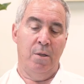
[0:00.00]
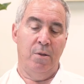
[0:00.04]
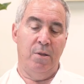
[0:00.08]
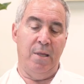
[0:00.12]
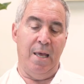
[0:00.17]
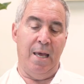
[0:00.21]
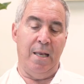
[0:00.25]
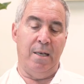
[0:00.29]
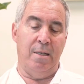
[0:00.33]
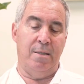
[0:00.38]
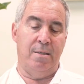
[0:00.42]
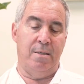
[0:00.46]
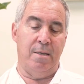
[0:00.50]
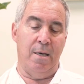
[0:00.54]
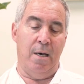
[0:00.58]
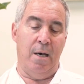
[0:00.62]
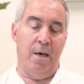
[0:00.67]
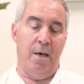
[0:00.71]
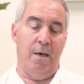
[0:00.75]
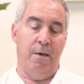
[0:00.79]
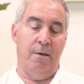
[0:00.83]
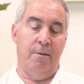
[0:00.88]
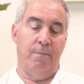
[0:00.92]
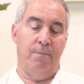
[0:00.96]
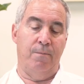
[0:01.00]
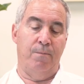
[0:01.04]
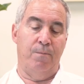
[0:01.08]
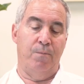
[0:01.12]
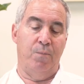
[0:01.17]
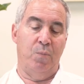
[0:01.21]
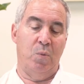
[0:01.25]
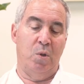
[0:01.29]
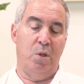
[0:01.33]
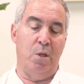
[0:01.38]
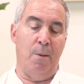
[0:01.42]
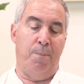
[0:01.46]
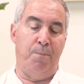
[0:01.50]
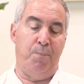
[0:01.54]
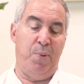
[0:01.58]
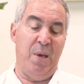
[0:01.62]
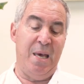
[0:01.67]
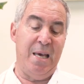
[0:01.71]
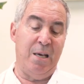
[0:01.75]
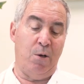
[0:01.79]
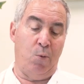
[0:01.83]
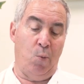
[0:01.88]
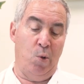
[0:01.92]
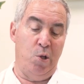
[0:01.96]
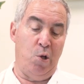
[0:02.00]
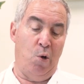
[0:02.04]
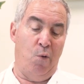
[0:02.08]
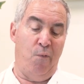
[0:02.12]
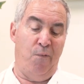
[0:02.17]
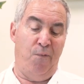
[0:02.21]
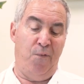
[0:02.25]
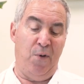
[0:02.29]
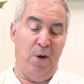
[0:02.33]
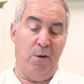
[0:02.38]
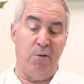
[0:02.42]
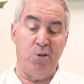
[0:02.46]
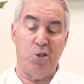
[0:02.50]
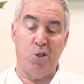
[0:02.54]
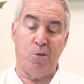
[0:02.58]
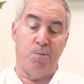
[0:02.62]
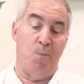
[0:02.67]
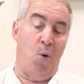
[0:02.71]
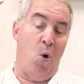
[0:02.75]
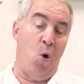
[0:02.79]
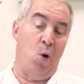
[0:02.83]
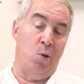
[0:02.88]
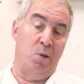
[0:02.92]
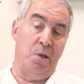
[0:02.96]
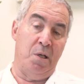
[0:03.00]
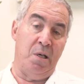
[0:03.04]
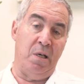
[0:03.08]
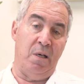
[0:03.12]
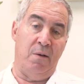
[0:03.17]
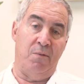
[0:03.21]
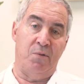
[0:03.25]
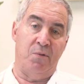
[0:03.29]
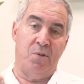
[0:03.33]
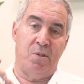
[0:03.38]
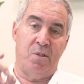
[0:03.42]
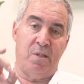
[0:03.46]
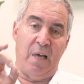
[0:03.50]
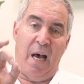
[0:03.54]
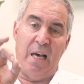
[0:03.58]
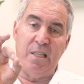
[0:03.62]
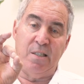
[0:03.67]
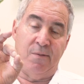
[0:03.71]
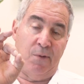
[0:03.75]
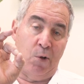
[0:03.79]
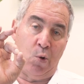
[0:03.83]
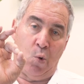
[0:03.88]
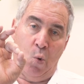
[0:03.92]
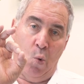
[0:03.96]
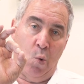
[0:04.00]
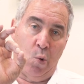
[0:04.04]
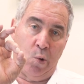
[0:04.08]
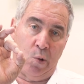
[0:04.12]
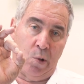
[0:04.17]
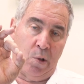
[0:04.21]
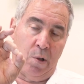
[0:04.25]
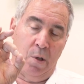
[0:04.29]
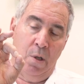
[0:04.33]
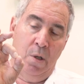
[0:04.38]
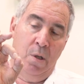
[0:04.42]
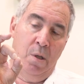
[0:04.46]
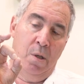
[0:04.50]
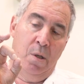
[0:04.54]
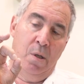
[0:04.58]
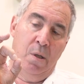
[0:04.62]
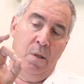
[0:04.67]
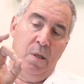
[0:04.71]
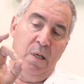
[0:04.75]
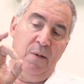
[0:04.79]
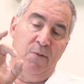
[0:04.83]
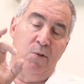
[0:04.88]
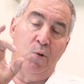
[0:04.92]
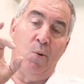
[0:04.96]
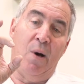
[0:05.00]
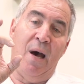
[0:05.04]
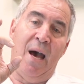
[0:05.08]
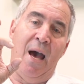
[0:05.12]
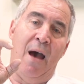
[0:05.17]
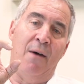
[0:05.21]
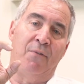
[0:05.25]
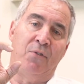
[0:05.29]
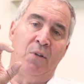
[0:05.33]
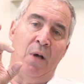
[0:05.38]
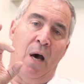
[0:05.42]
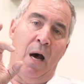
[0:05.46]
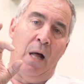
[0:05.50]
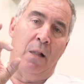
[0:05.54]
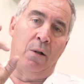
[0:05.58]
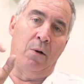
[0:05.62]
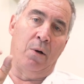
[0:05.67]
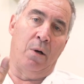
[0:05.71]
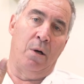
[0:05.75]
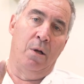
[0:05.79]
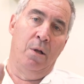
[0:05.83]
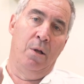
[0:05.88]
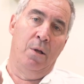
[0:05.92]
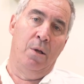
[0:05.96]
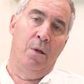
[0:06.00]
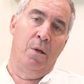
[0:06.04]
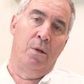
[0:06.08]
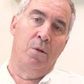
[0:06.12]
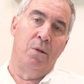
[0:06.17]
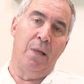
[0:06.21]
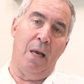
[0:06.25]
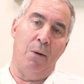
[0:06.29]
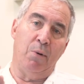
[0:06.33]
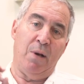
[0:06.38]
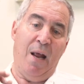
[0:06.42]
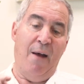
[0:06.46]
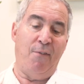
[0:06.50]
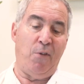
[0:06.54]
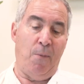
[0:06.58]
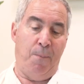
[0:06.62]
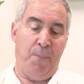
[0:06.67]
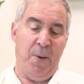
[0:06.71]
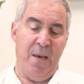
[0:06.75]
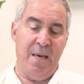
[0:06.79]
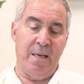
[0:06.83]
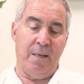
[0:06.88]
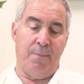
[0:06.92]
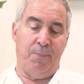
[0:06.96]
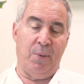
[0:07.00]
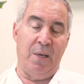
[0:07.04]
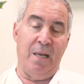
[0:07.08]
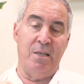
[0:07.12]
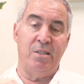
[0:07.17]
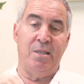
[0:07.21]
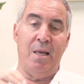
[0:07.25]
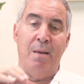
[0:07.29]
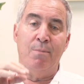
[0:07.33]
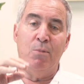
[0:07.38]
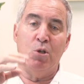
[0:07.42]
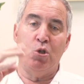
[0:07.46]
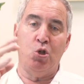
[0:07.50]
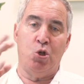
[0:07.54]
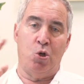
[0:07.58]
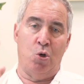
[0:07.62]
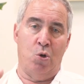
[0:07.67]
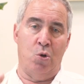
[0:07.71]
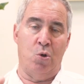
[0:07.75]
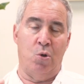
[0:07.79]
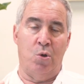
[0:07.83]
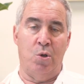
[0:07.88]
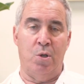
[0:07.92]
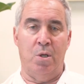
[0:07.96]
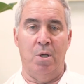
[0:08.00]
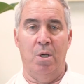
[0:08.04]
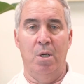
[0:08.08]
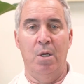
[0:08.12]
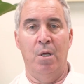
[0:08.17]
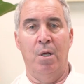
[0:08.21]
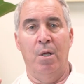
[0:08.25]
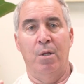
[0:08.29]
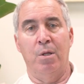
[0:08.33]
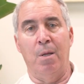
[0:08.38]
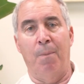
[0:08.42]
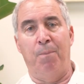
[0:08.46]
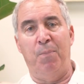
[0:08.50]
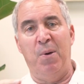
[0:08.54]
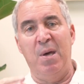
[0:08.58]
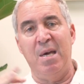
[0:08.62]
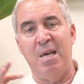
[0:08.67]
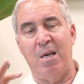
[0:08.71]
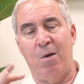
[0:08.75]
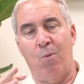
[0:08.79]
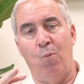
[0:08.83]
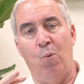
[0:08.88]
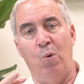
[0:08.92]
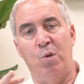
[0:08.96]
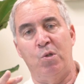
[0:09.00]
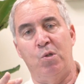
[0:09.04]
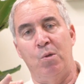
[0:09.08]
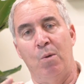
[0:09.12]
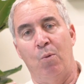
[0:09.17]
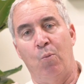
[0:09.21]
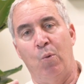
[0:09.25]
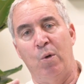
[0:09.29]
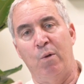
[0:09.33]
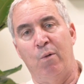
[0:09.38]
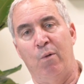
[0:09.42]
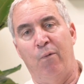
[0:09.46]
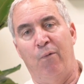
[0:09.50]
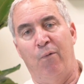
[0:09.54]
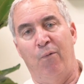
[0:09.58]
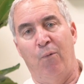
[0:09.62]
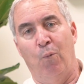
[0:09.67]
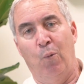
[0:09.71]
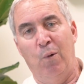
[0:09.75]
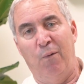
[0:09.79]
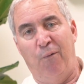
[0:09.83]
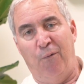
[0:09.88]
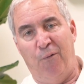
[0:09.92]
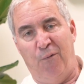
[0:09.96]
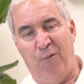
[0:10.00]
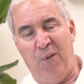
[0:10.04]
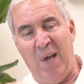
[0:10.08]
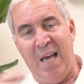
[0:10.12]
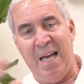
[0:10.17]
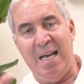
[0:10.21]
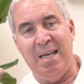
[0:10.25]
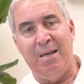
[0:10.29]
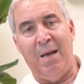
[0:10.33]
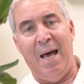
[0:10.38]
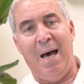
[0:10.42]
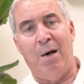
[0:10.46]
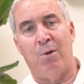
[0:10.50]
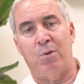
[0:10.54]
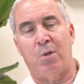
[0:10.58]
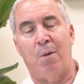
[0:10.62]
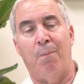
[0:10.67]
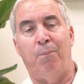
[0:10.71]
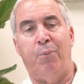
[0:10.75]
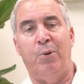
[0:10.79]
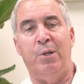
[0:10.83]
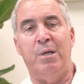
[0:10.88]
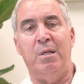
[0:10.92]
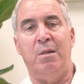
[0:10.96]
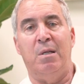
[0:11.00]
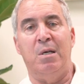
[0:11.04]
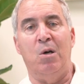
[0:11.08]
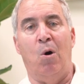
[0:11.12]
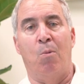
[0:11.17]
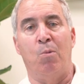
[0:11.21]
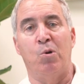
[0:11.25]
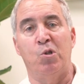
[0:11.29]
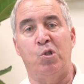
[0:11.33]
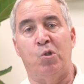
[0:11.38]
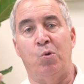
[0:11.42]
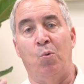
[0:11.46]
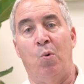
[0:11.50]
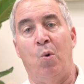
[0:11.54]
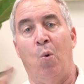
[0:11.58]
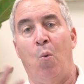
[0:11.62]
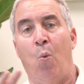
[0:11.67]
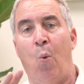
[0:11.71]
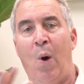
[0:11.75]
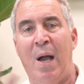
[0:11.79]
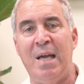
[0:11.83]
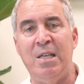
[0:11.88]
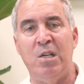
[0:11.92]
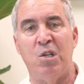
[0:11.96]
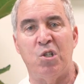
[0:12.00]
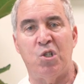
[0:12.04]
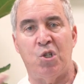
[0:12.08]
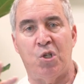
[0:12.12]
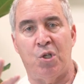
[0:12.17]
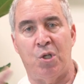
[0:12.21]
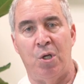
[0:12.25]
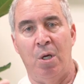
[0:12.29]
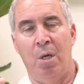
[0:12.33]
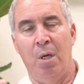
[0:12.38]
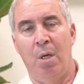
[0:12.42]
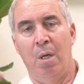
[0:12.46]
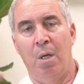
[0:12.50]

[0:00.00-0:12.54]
that the pink, when they're very small leaves, size of a quarter, even to $0.50, they would have the pink, but as they matured, the pink would fade out completely, almost to a whitish,